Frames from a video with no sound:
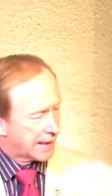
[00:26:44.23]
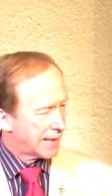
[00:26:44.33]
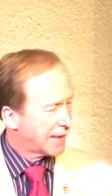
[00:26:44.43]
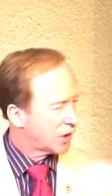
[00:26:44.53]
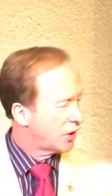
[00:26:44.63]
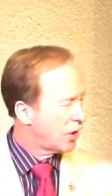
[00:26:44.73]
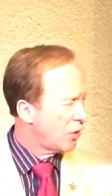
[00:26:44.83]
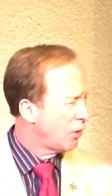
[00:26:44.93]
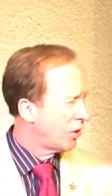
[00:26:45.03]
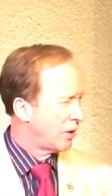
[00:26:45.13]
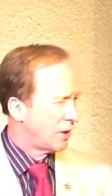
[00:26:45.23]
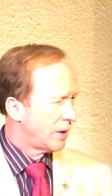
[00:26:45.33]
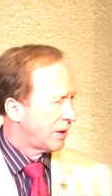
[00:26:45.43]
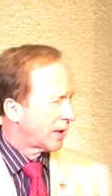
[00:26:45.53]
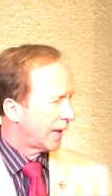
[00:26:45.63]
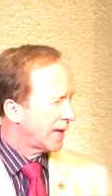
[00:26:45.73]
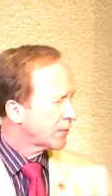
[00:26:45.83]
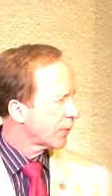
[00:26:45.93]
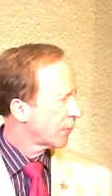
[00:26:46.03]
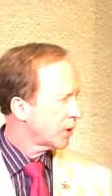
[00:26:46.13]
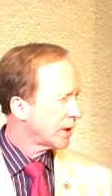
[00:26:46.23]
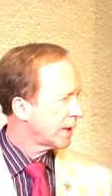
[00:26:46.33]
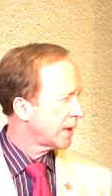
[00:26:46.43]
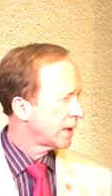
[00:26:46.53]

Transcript: you know, it's really,